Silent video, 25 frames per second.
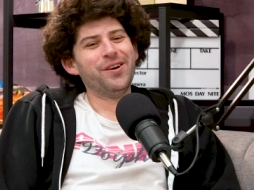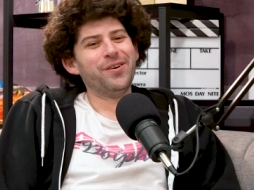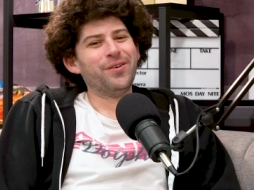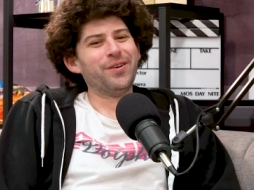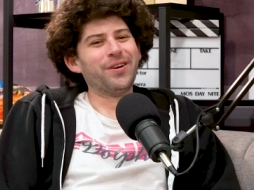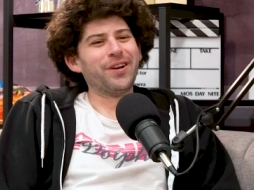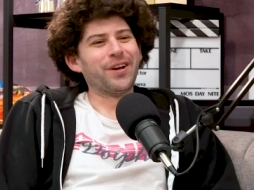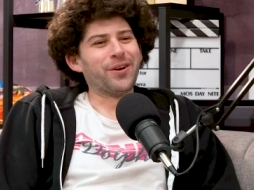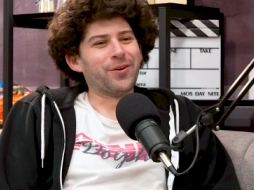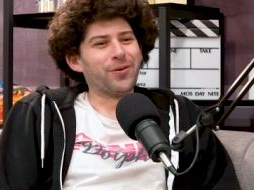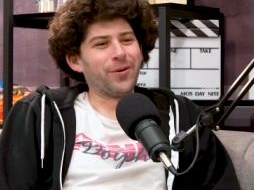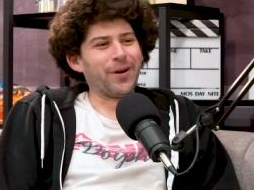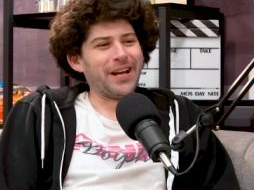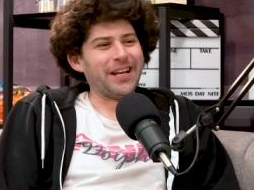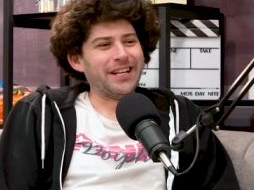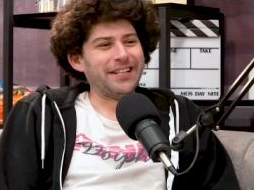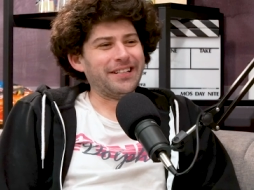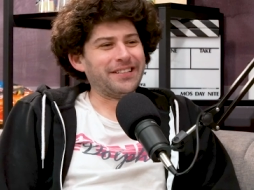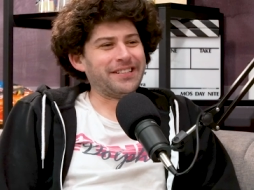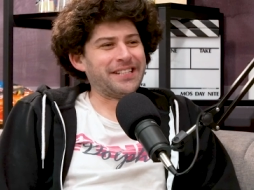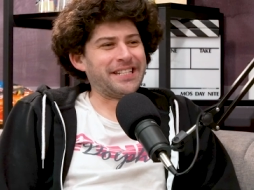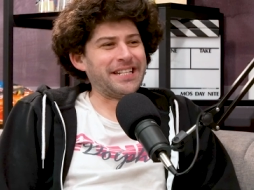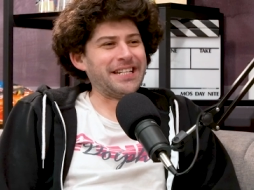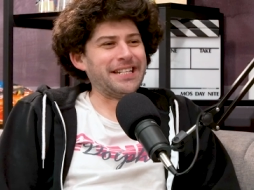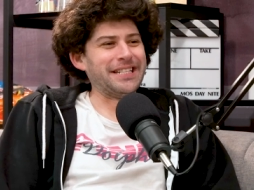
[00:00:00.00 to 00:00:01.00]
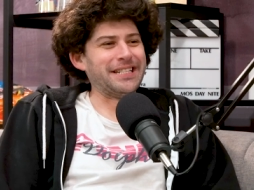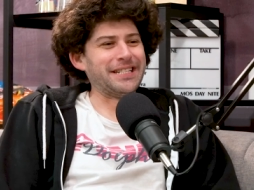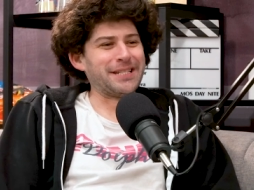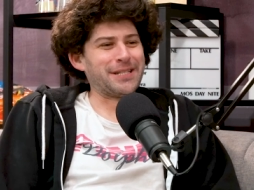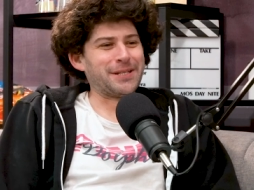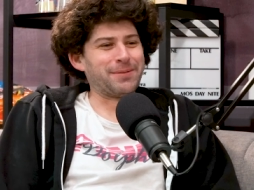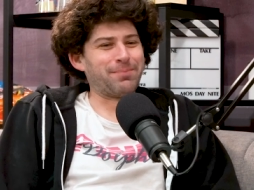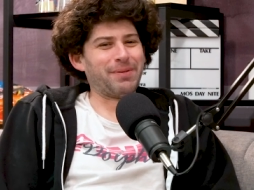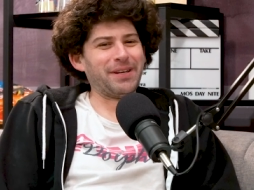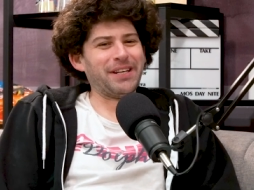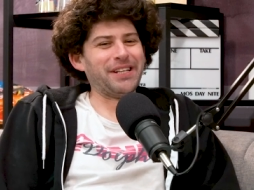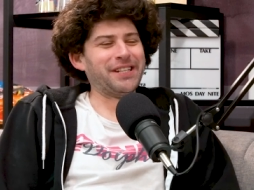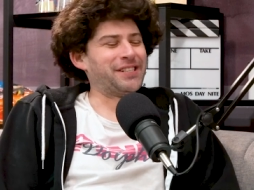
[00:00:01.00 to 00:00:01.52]
What a great dean
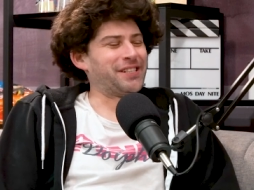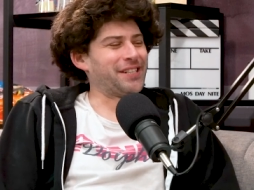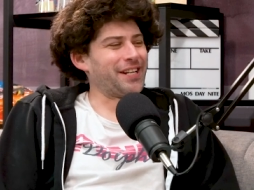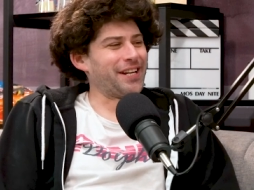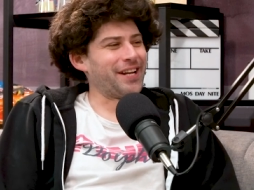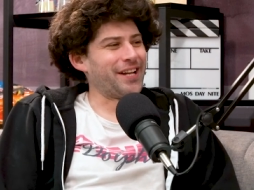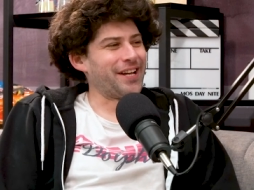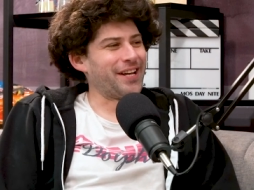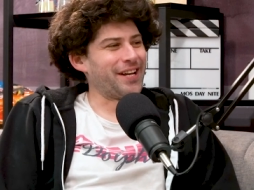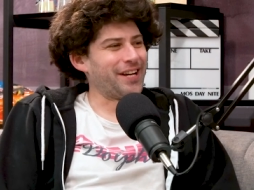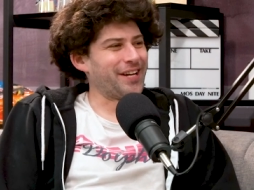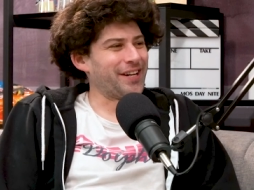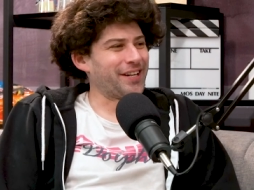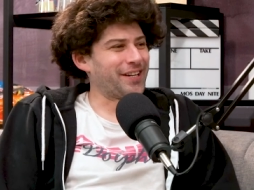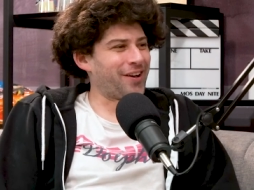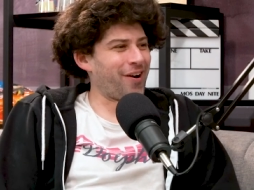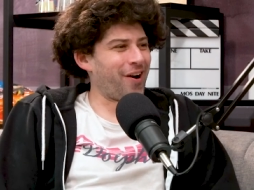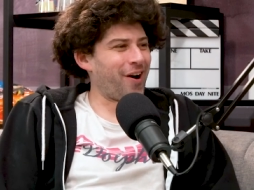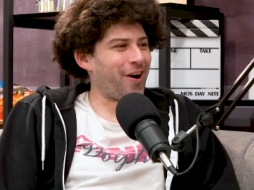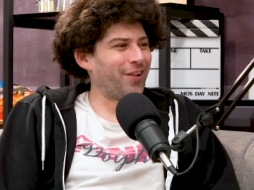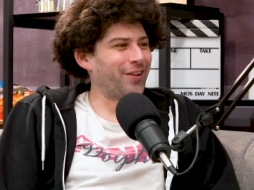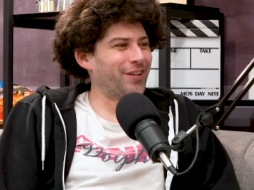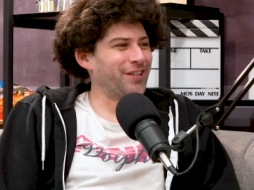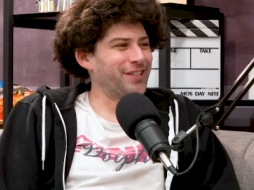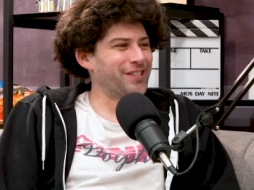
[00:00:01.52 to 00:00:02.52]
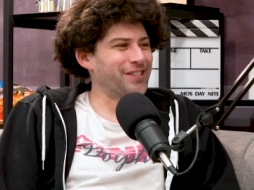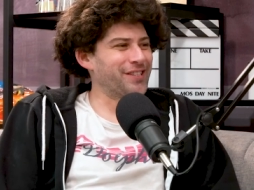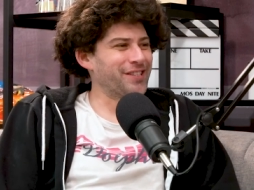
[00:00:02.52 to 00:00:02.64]
speech at a college!